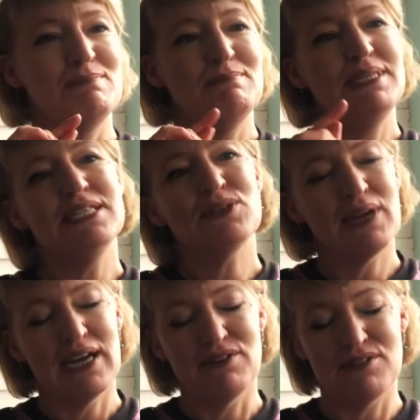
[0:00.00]
mental
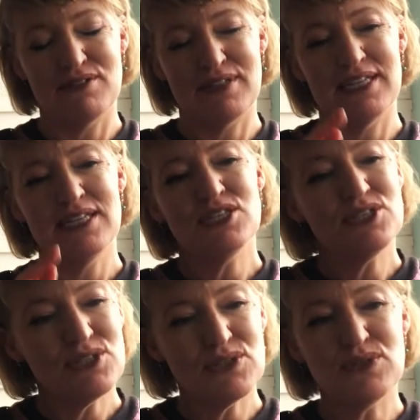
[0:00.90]
health
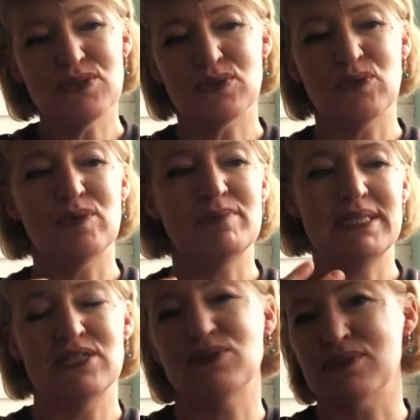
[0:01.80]
issues or
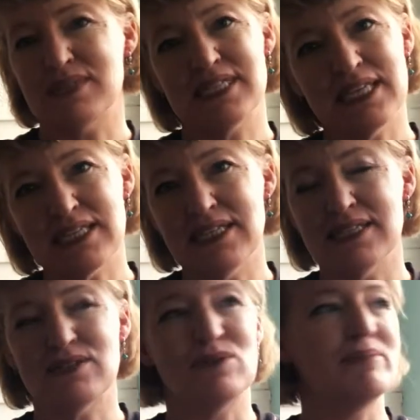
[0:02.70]
mental
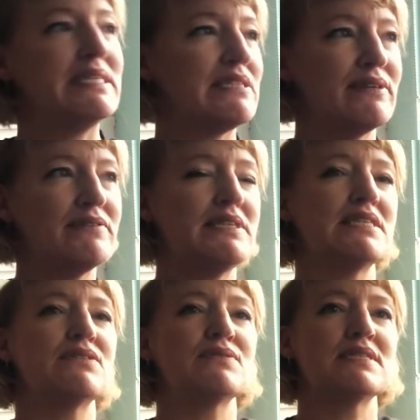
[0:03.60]
sickness or mental
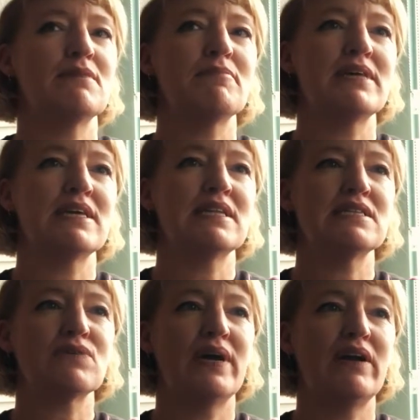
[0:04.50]
illness or something.
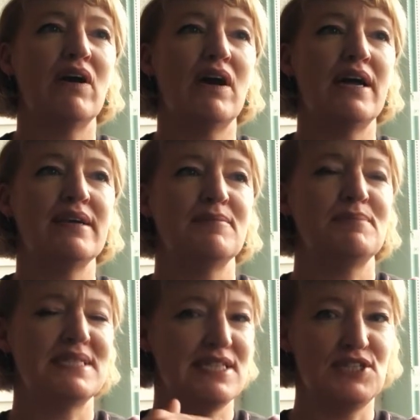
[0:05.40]
It's quite a high
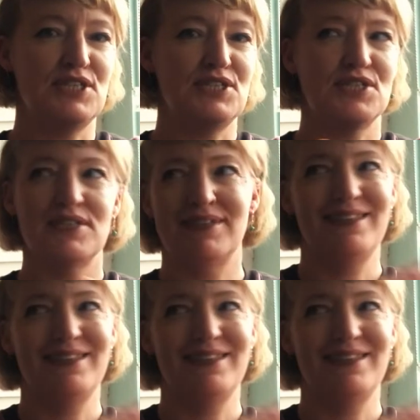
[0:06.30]
percentage.